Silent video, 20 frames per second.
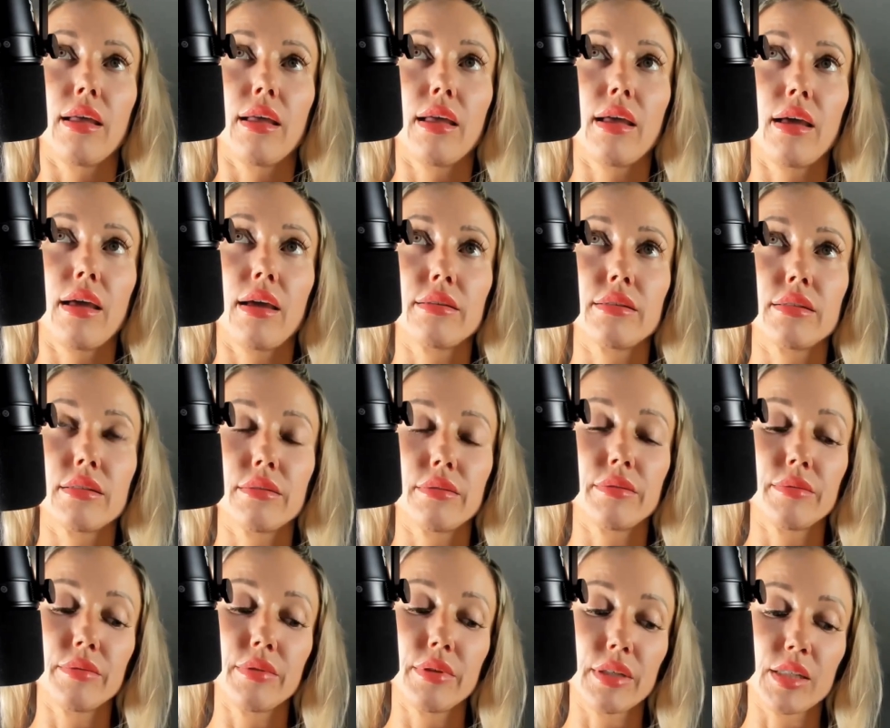and
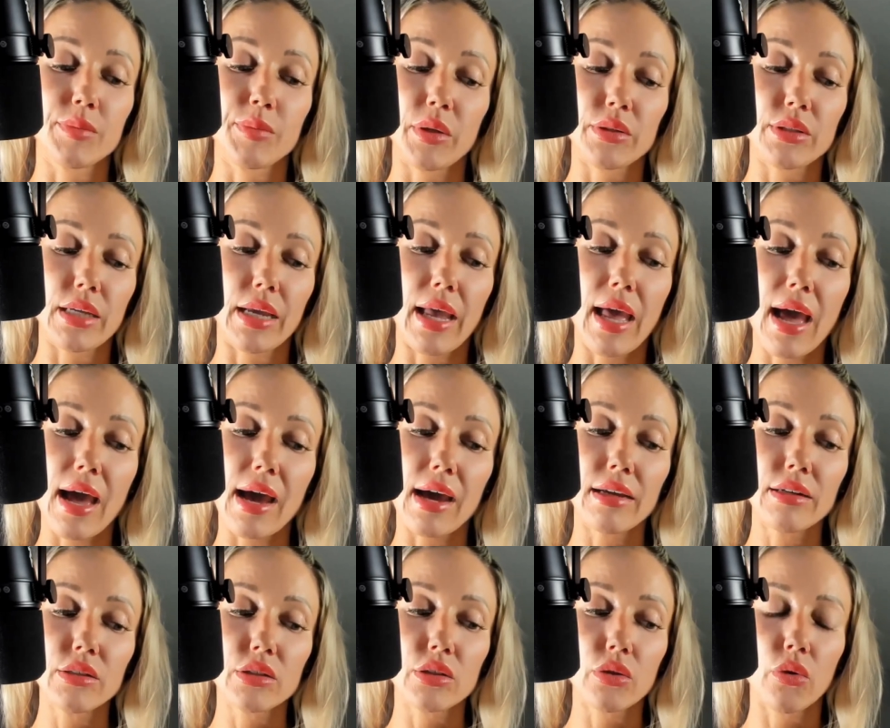the experience I
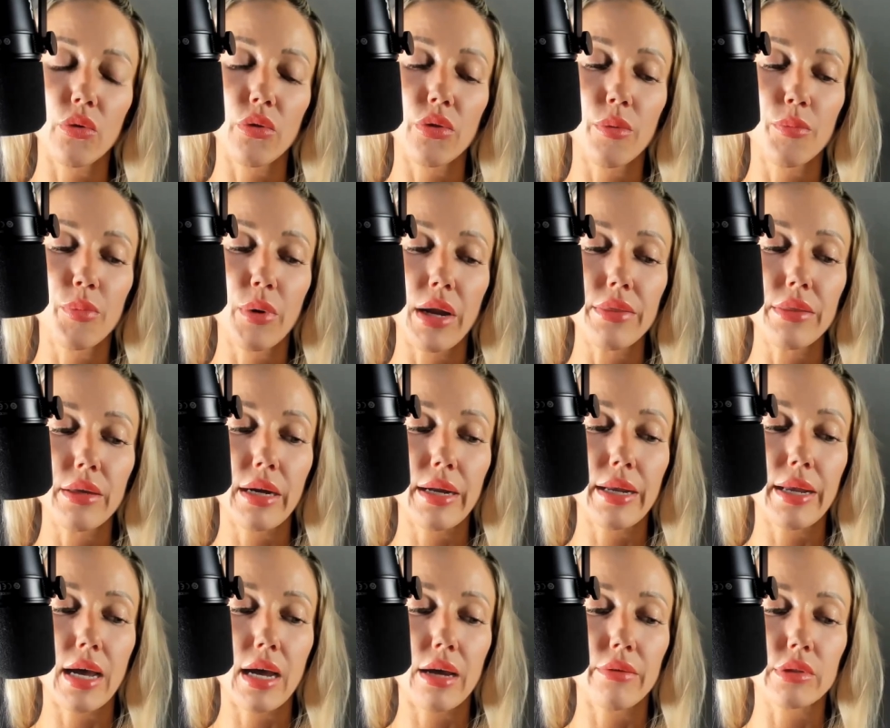had. So the brand that I
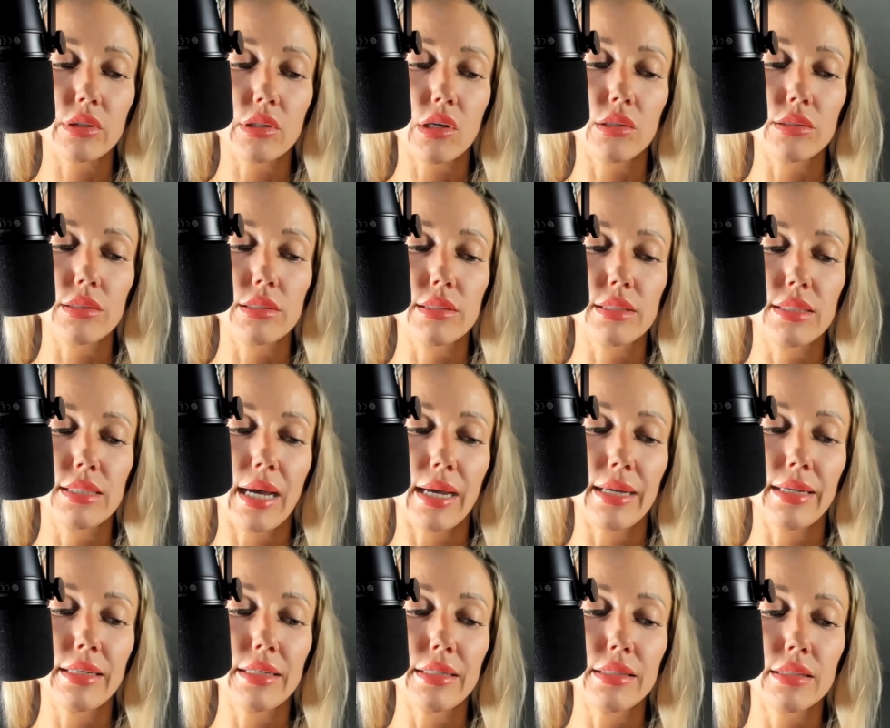have is called
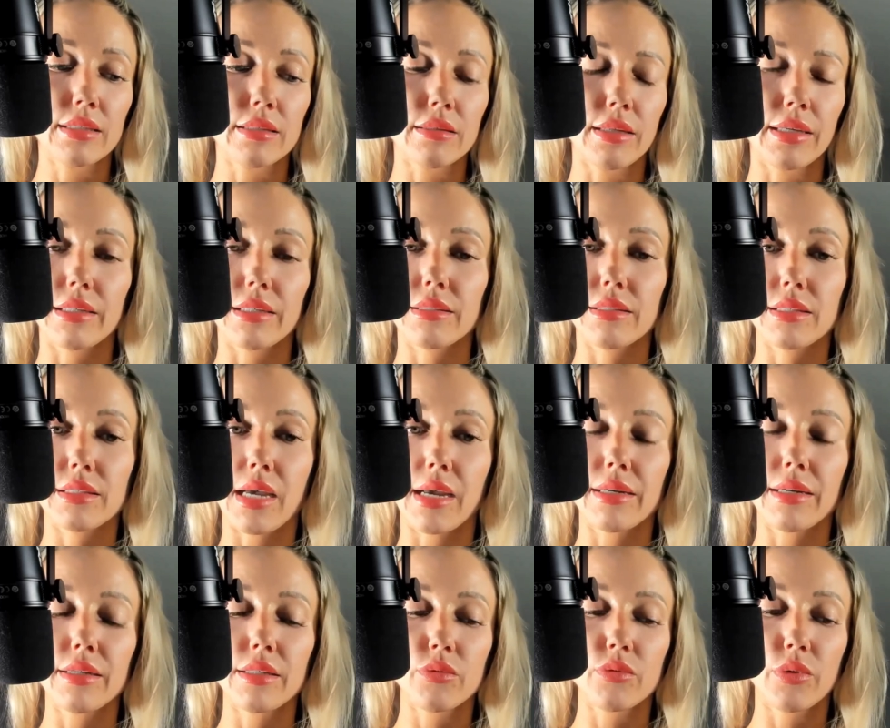Zinus, like
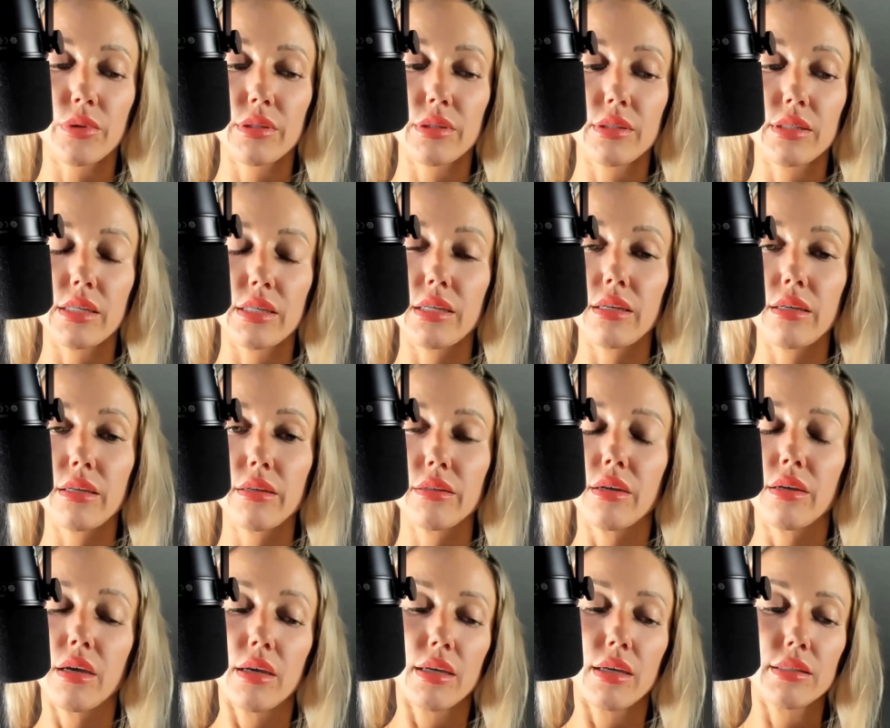sinus with a Z,
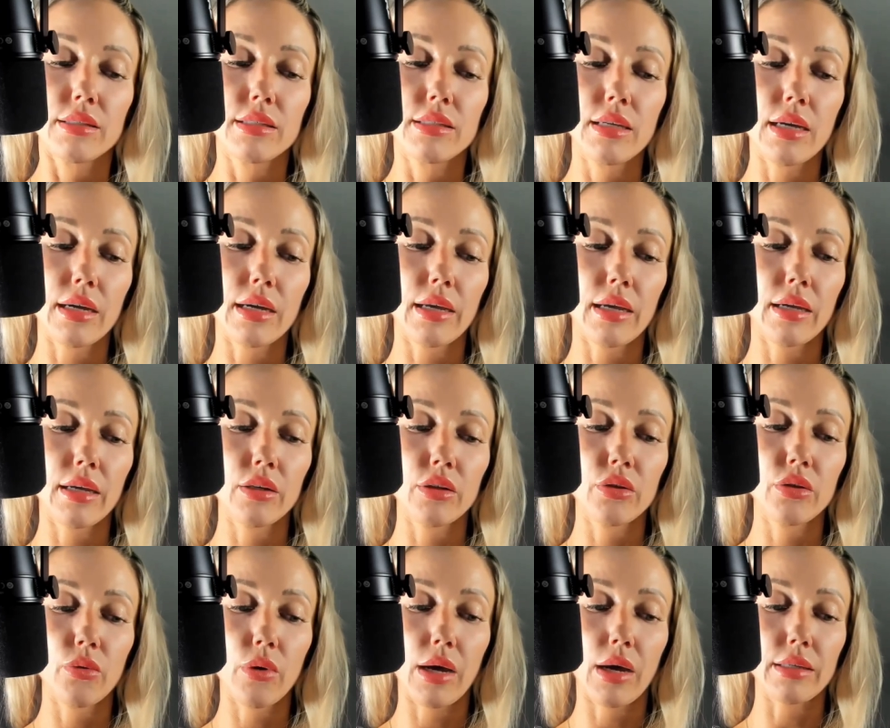
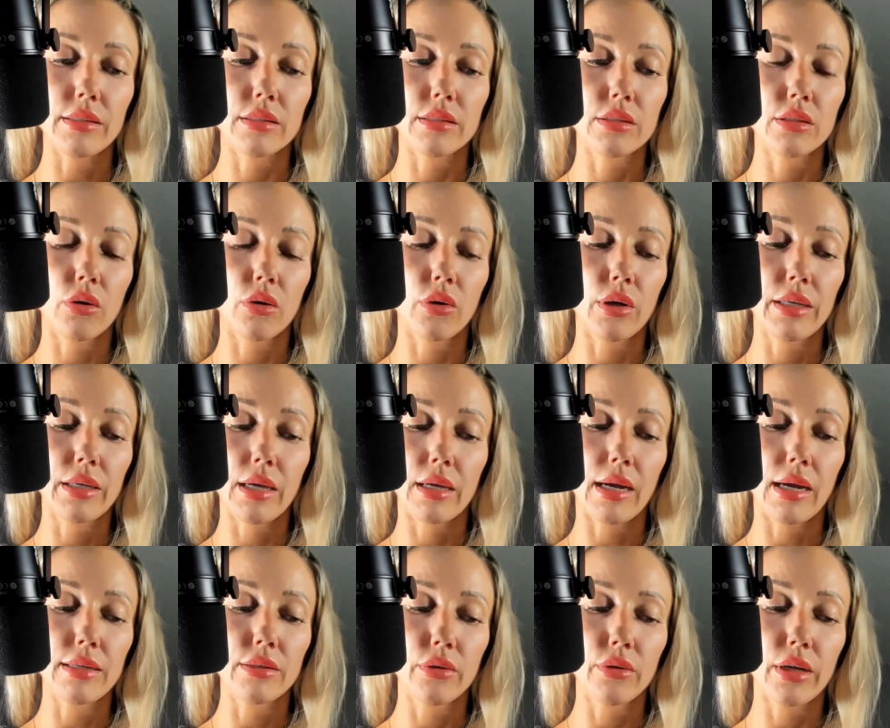Zinus. So again,
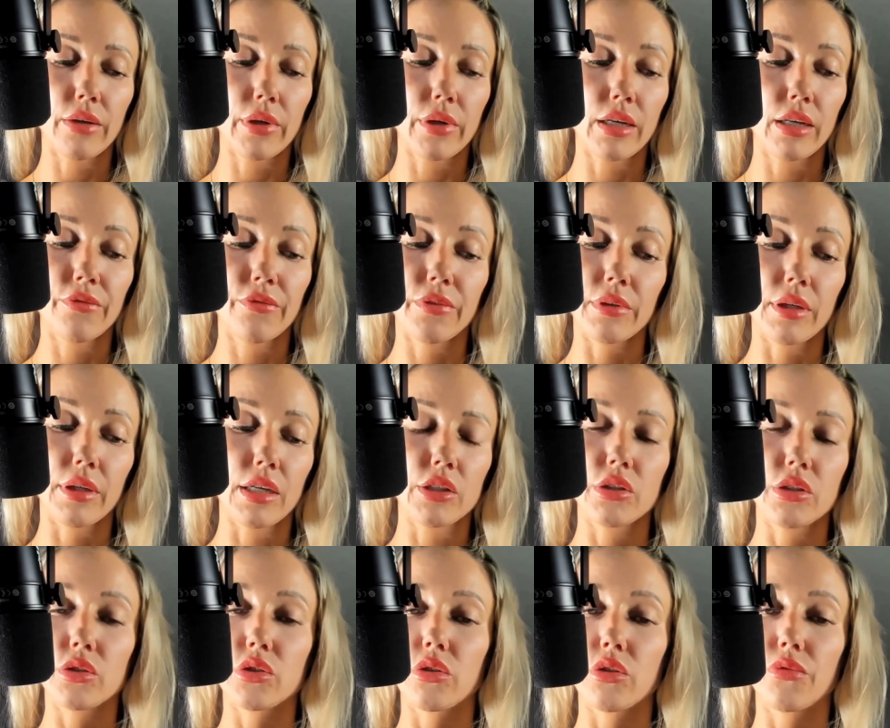I don't have any
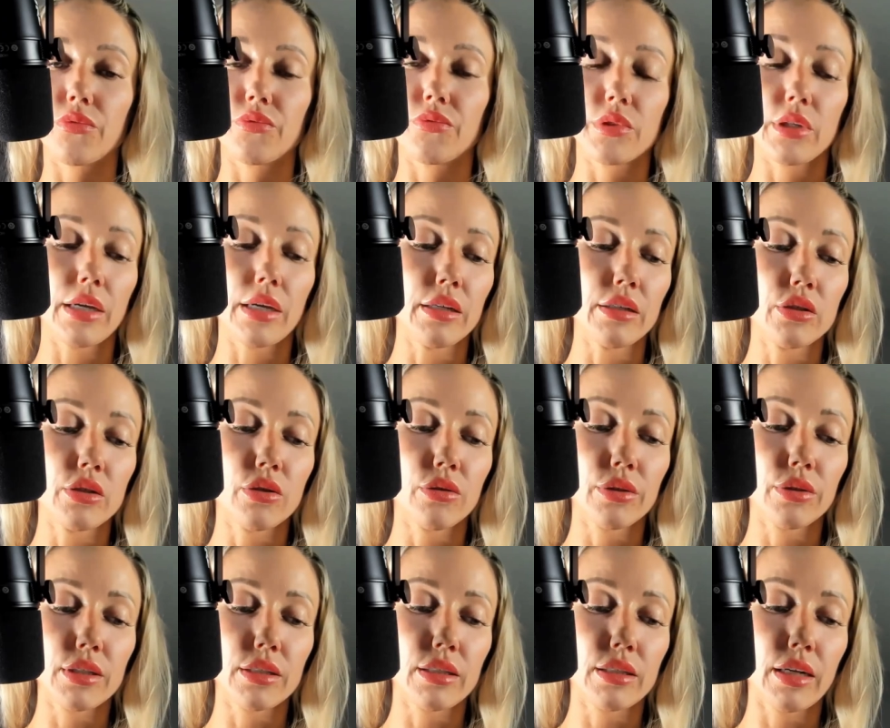affiliation. So if Zinus, you're
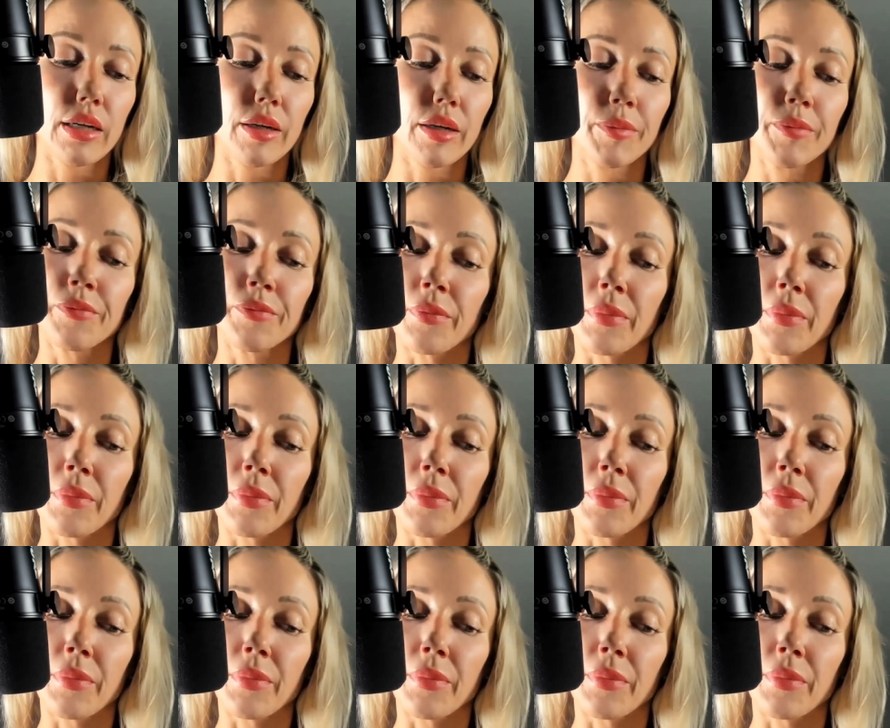listening,